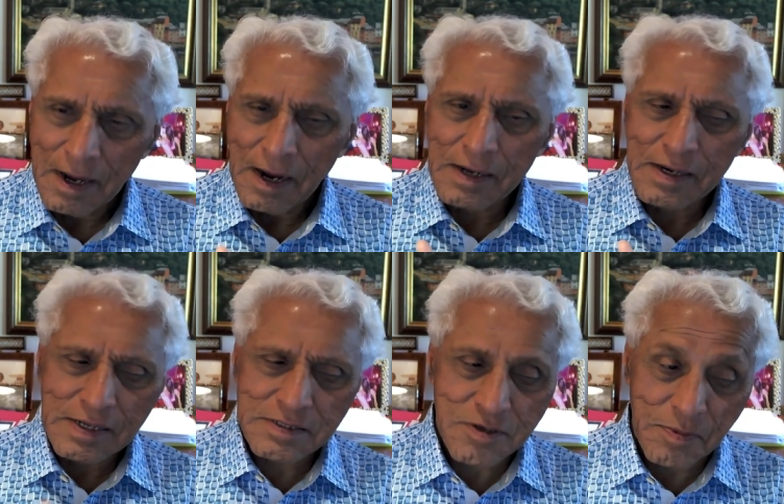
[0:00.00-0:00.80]
It
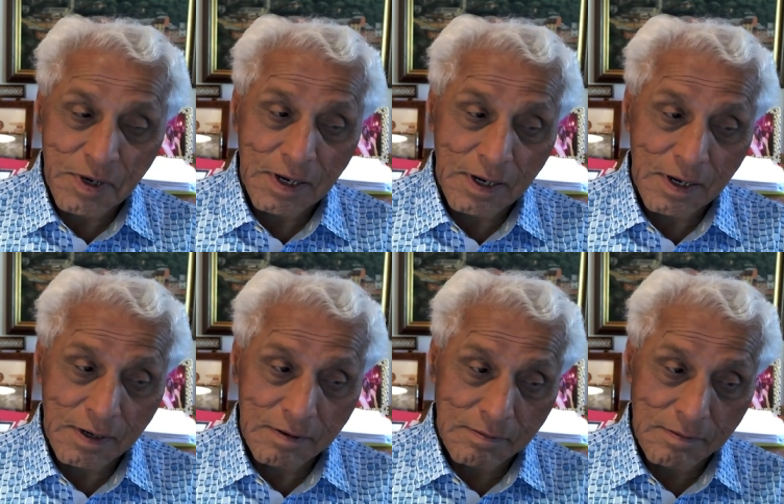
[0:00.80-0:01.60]
needs to be
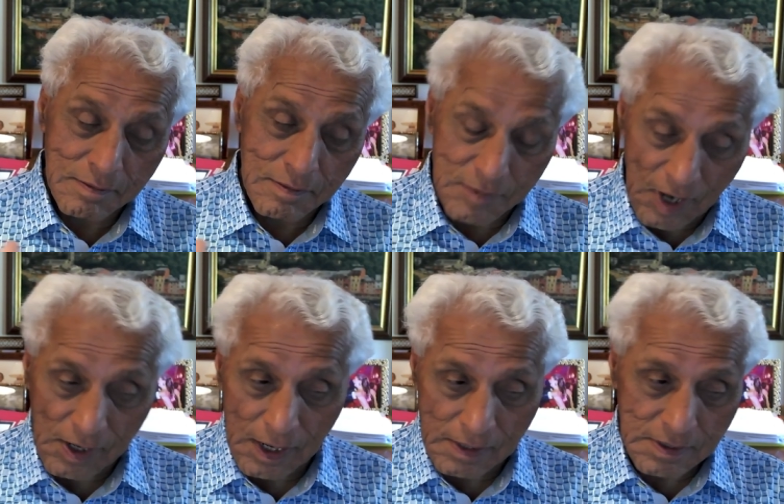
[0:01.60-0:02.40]

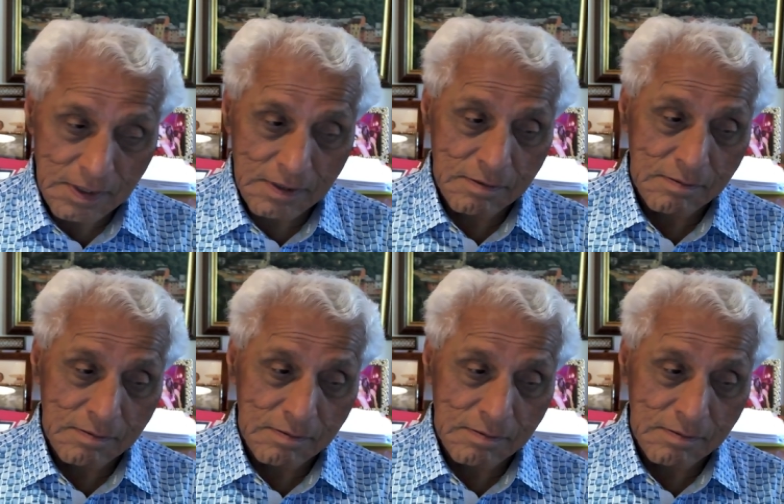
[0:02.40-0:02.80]
regulated